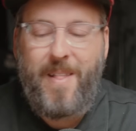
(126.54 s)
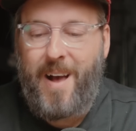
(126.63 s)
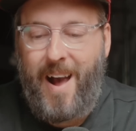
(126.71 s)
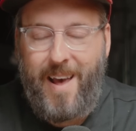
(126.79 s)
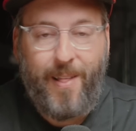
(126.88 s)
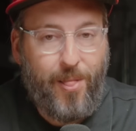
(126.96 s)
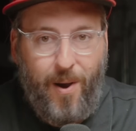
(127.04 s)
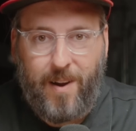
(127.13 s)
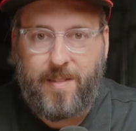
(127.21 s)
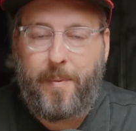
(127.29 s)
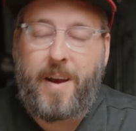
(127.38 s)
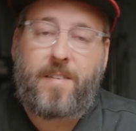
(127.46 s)
I
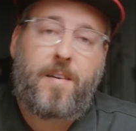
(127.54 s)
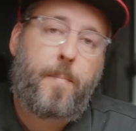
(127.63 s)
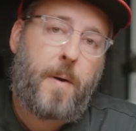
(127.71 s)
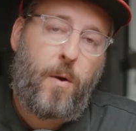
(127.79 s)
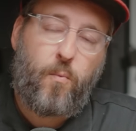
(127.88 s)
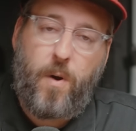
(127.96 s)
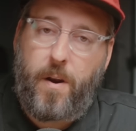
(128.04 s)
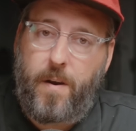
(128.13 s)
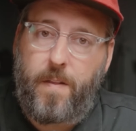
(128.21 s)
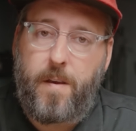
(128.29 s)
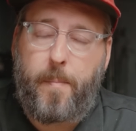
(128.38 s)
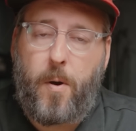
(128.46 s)
lock the bikes up. I run
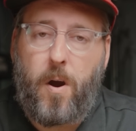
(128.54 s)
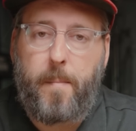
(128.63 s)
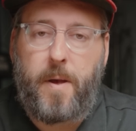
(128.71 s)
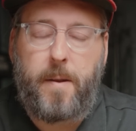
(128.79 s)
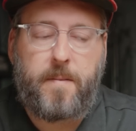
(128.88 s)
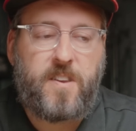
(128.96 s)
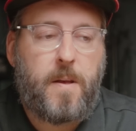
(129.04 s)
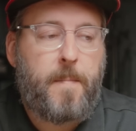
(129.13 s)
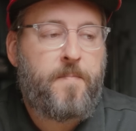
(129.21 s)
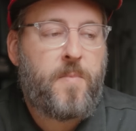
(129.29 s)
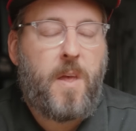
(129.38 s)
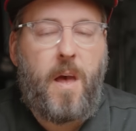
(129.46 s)
into the apartment.
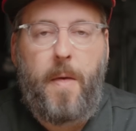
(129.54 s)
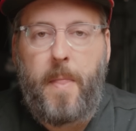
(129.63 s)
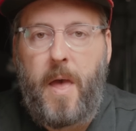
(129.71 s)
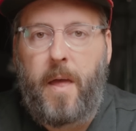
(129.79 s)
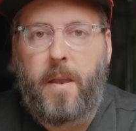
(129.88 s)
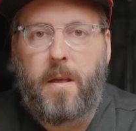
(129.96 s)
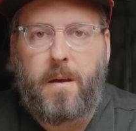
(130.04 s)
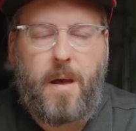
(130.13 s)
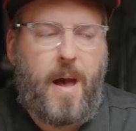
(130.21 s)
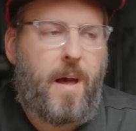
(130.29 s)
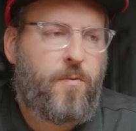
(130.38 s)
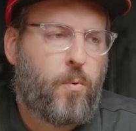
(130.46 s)
And then
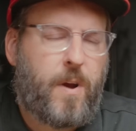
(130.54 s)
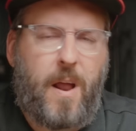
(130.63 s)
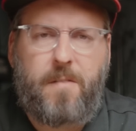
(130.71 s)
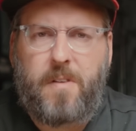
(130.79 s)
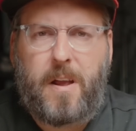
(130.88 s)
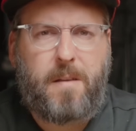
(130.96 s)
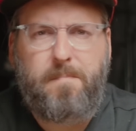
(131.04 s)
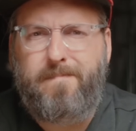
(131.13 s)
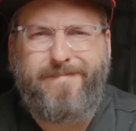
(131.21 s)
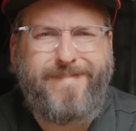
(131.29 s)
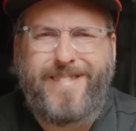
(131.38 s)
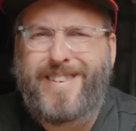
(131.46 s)
as we're kind of like
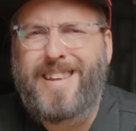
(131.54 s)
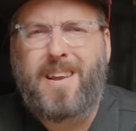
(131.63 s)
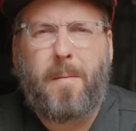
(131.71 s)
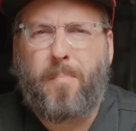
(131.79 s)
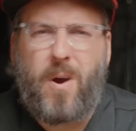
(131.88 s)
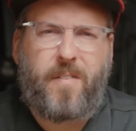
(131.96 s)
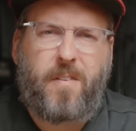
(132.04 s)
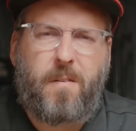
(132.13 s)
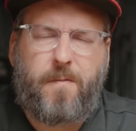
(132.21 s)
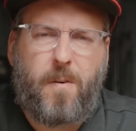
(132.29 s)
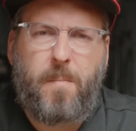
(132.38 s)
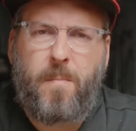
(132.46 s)

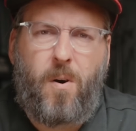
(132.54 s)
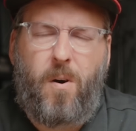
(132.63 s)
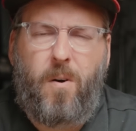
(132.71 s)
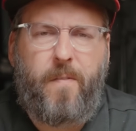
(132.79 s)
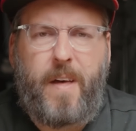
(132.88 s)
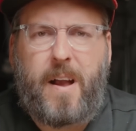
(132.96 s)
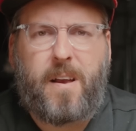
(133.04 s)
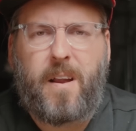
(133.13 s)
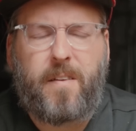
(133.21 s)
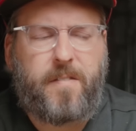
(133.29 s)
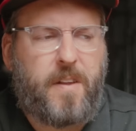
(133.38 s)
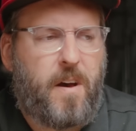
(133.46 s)
decompressing from all of that kind
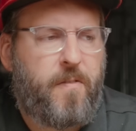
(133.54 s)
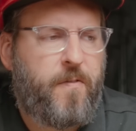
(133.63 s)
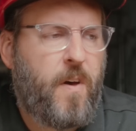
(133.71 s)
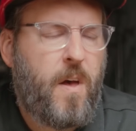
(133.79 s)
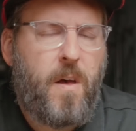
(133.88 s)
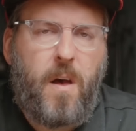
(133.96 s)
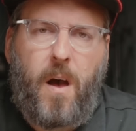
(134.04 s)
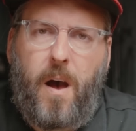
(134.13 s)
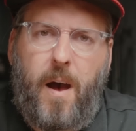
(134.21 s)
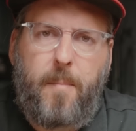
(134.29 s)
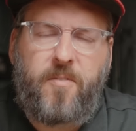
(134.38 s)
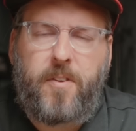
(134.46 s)
of stuff,
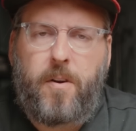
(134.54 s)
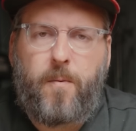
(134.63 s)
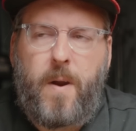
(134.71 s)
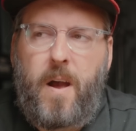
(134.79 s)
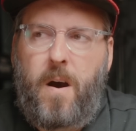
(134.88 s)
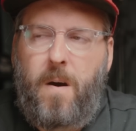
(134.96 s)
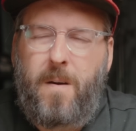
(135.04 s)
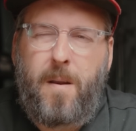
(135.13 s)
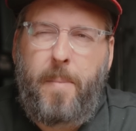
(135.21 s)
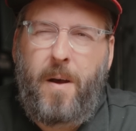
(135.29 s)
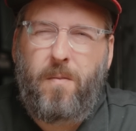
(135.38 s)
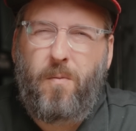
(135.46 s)
I'm sitting around, and
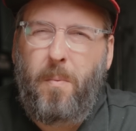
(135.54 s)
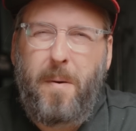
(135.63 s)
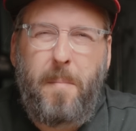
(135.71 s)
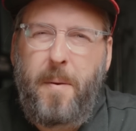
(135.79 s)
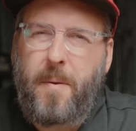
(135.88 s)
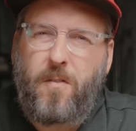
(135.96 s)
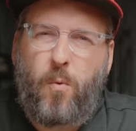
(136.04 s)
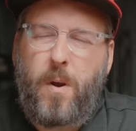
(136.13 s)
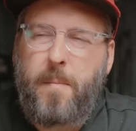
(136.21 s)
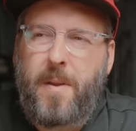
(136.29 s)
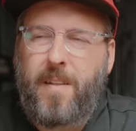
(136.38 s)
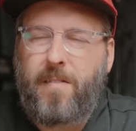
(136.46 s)
about maybe
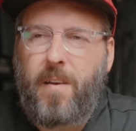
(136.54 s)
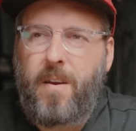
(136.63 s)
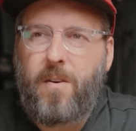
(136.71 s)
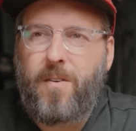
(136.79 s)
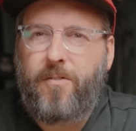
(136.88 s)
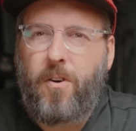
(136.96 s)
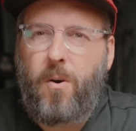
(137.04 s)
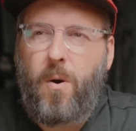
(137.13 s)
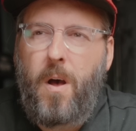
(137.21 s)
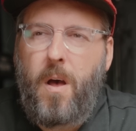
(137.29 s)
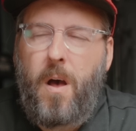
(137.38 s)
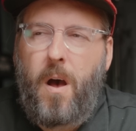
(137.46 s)
20 minutes later or so,
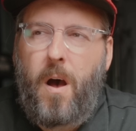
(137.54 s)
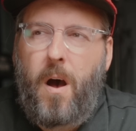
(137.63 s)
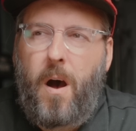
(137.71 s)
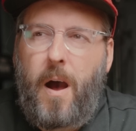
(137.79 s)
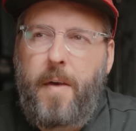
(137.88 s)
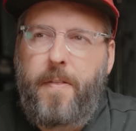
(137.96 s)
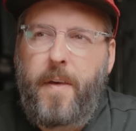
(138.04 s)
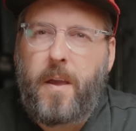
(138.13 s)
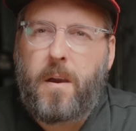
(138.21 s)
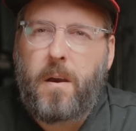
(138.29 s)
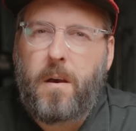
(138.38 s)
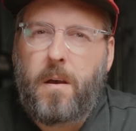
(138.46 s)
I
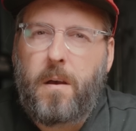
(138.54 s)
think,